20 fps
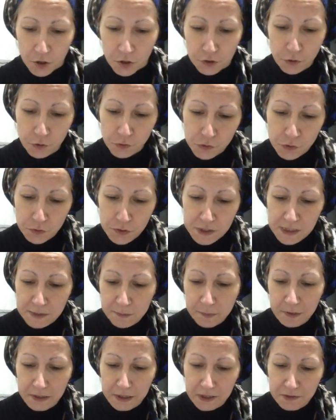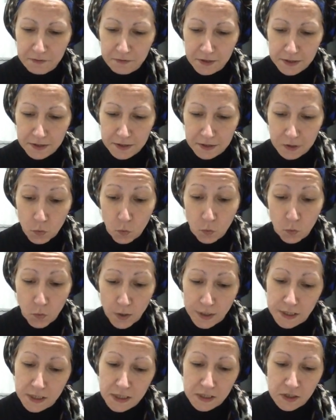Those who disbelieve in the
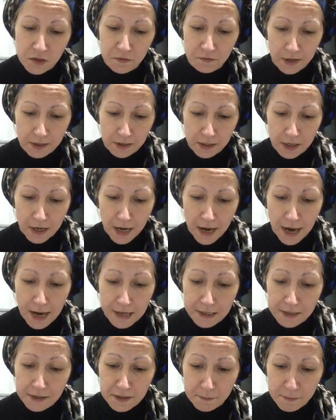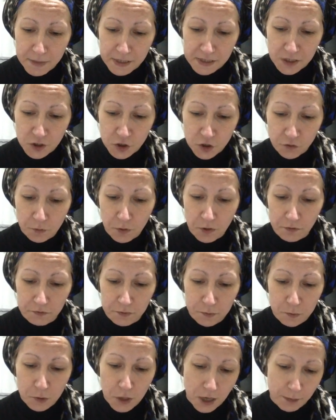oneness of Allah and in the message of
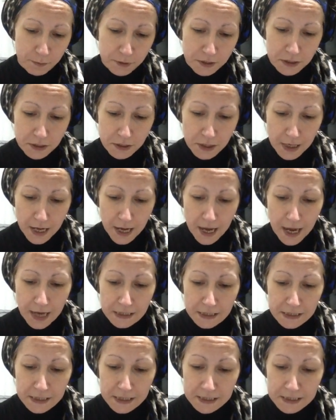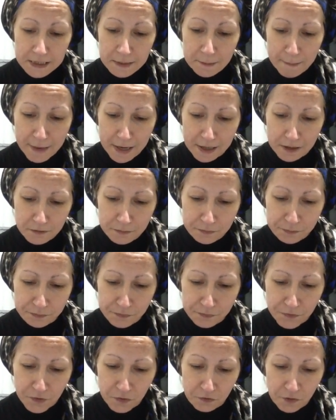Prophet Muhammad and hinder men
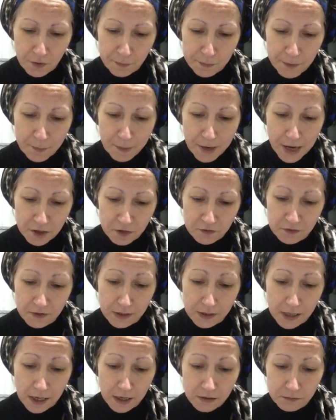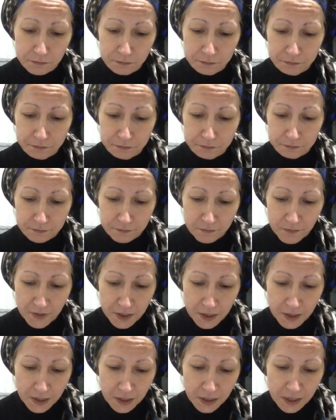from the path of Allah,
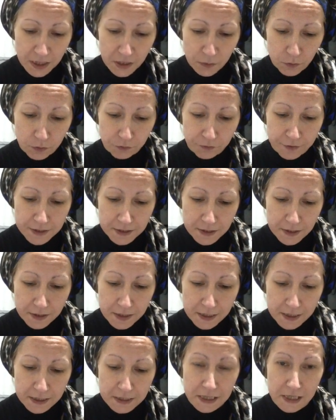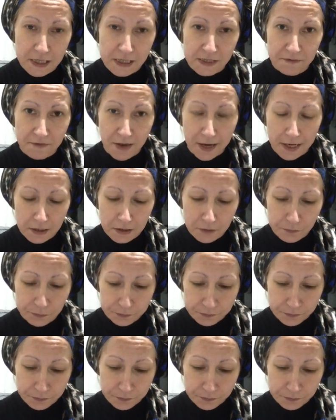He will render their deeds vain.